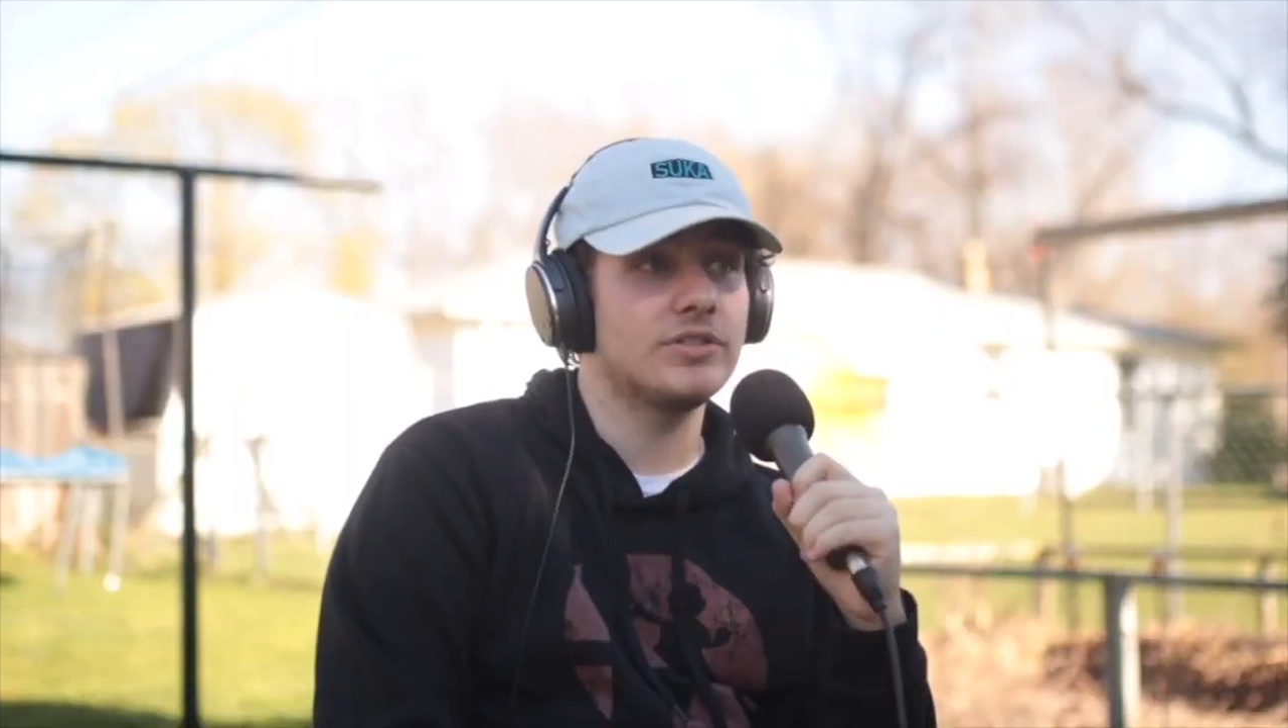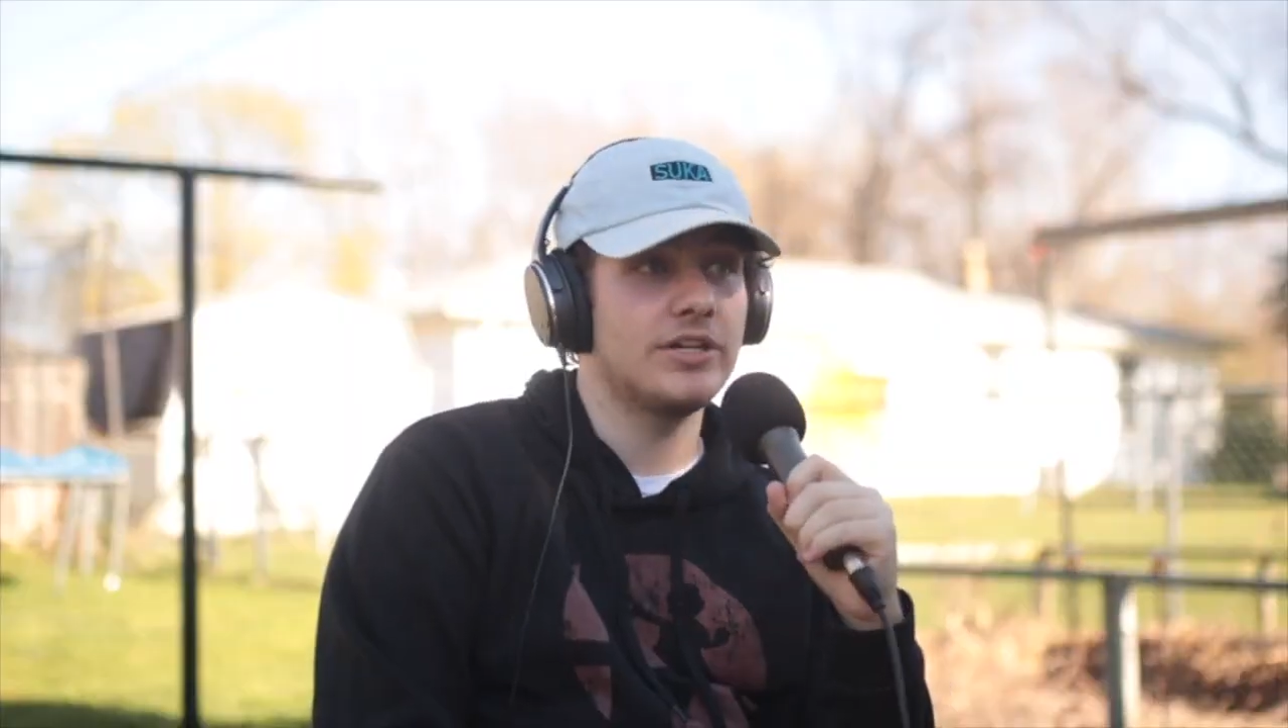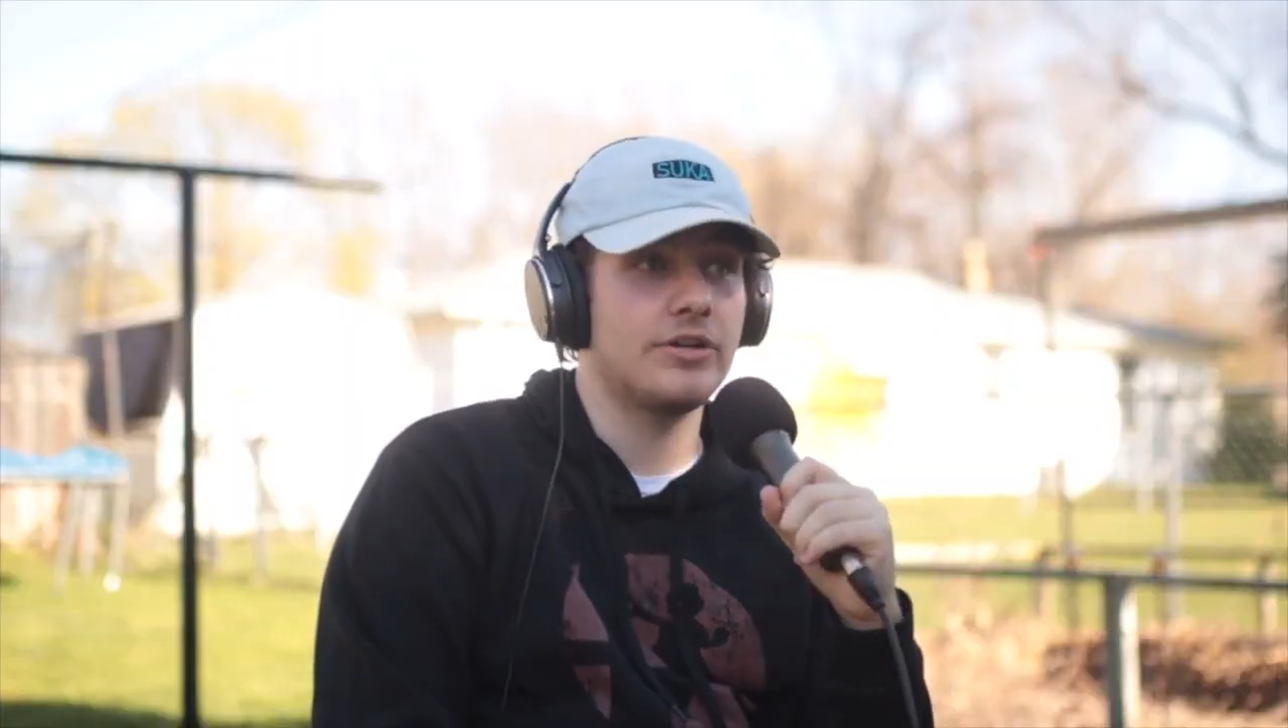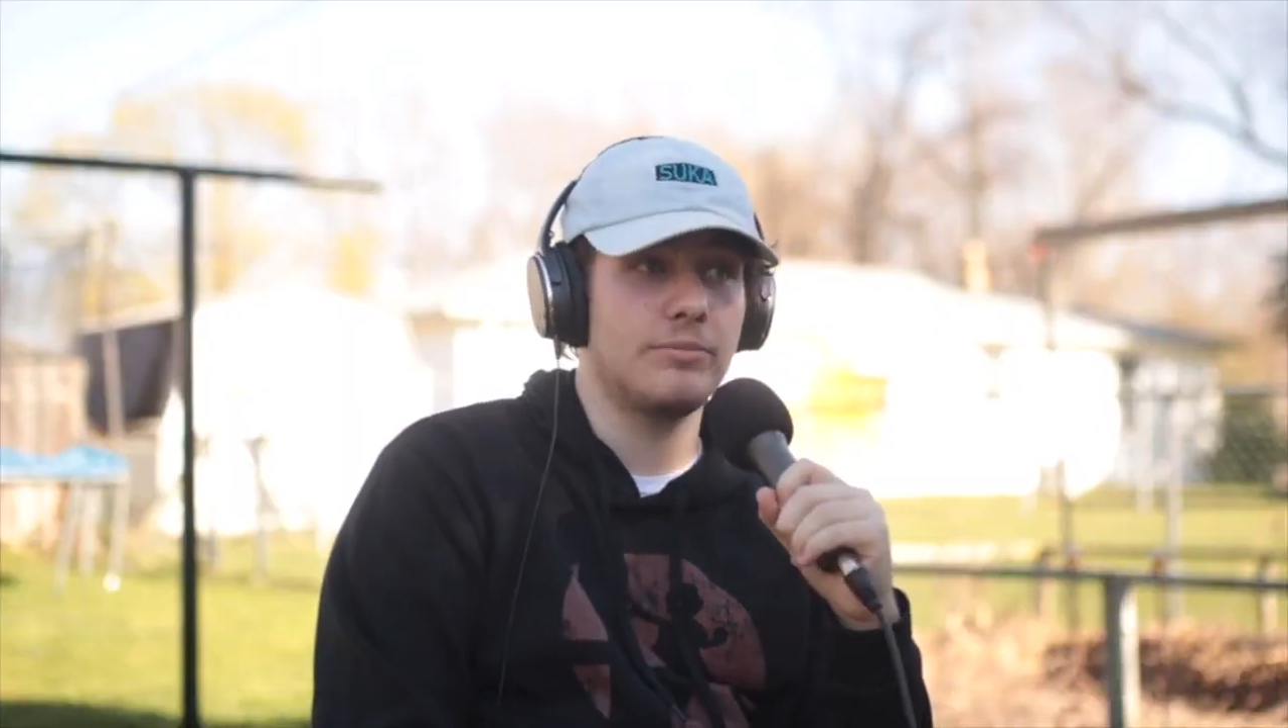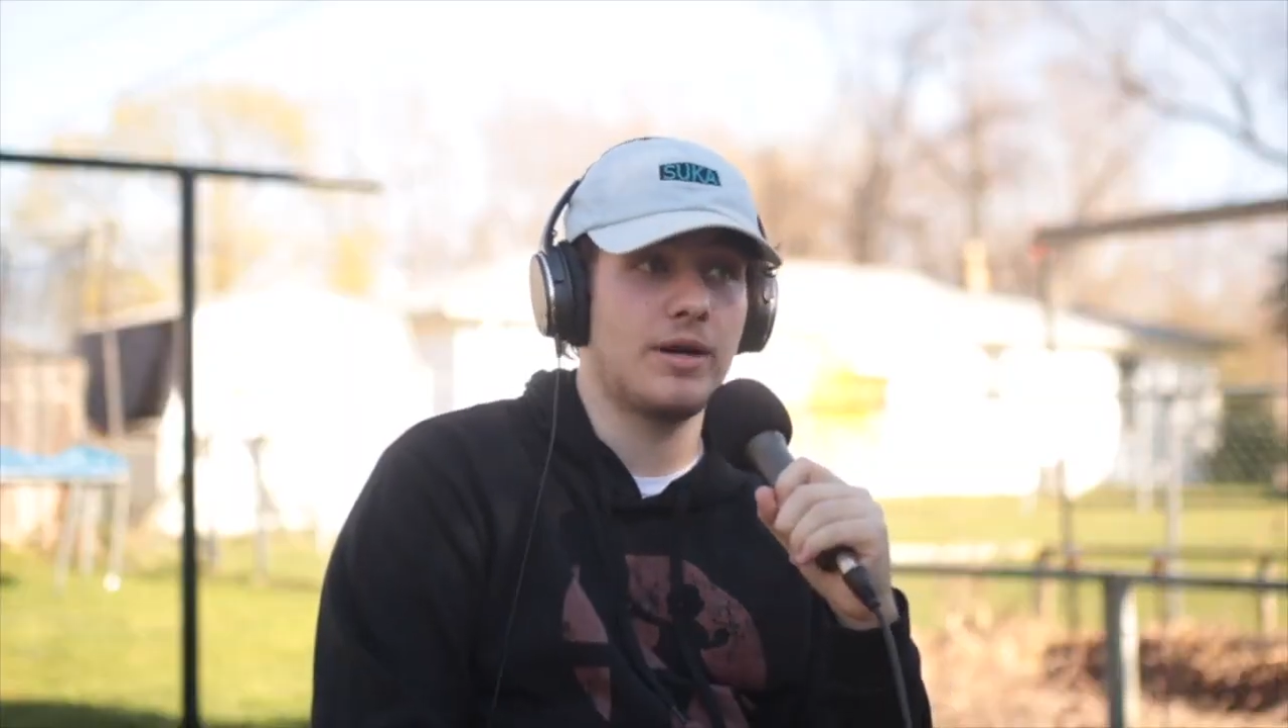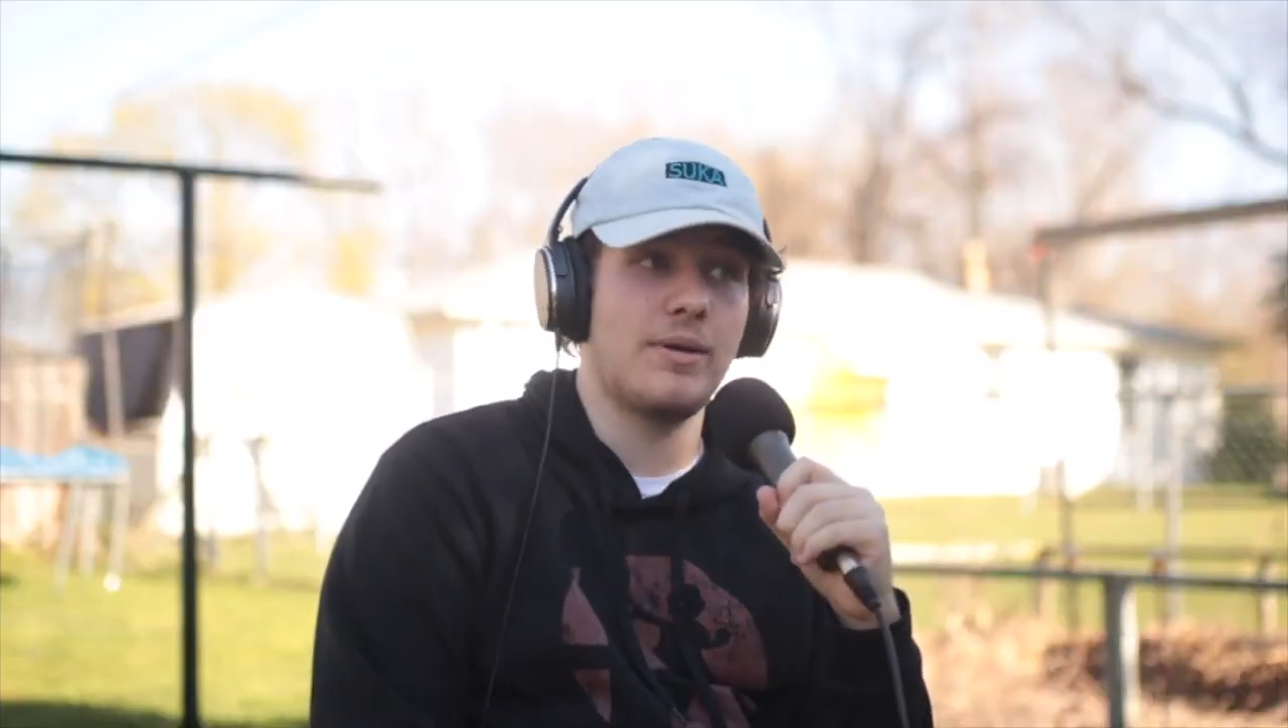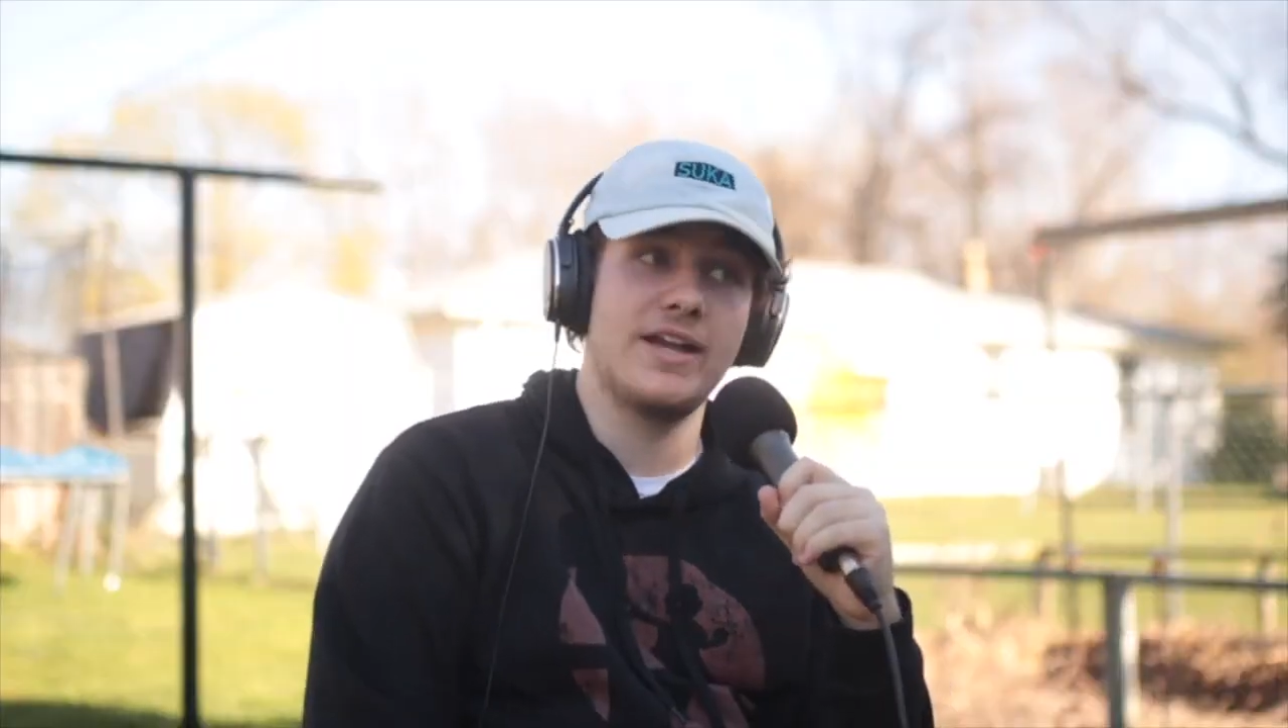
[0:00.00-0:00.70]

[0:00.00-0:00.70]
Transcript: say Green Prime.